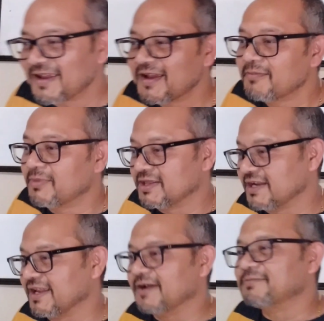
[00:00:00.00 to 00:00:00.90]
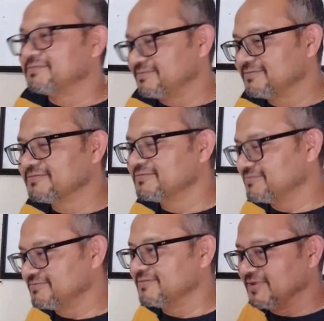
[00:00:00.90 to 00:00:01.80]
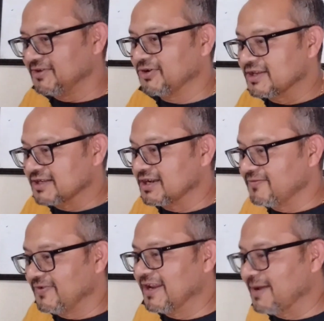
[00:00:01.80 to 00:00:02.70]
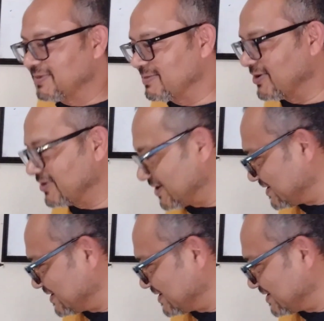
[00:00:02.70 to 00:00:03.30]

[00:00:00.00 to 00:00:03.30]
But then yeah, you can certainly feel happy about it.